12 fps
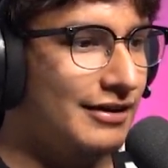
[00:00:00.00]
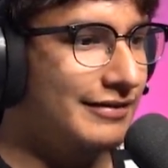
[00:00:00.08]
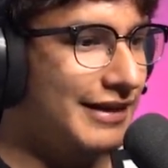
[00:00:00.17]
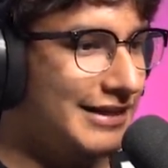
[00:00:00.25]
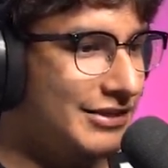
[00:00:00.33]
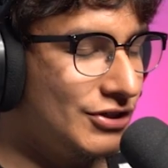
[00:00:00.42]

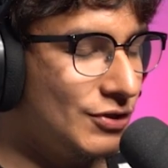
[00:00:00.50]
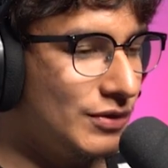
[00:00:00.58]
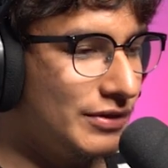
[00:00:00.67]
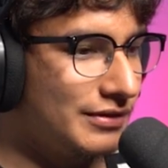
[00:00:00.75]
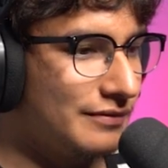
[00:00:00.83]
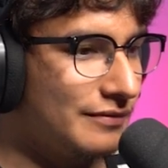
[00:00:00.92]
That, you know
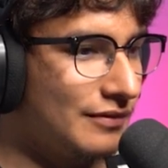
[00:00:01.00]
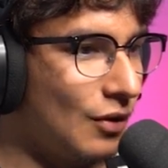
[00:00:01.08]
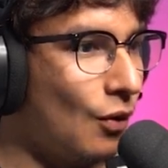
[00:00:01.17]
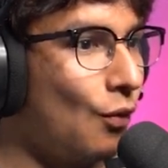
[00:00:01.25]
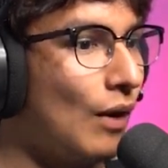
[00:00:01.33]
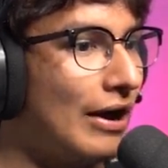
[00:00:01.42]
what?
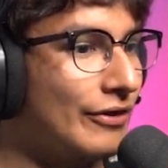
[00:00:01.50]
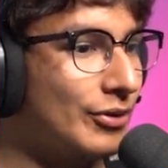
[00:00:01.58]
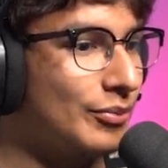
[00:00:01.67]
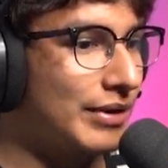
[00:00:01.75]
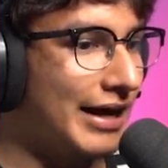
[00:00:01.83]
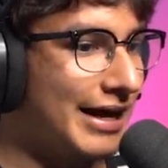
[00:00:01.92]
Oh wow, the
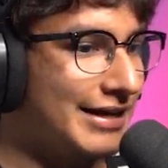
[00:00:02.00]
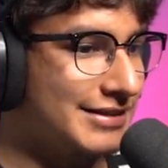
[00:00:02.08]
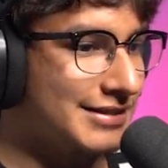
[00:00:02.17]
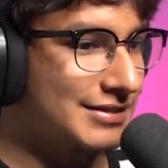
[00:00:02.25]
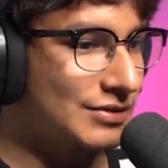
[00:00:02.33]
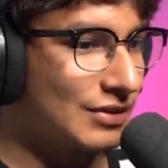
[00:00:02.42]

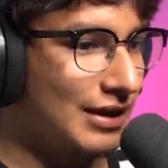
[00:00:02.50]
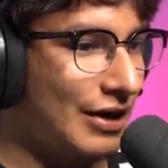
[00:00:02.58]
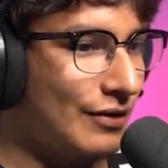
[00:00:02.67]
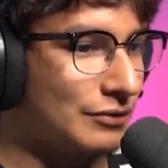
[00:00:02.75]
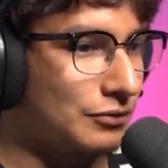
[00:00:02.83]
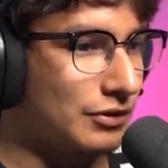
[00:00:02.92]
bats.
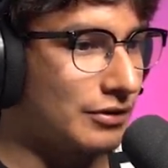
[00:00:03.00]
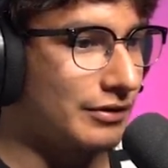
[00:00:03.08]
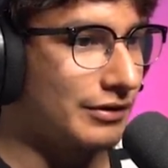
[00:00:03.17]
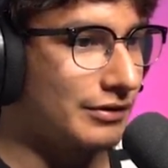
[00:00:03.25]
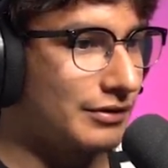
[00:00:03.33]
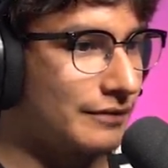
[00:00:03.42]
How
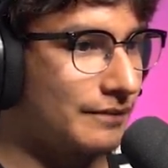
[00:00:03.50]
ironic.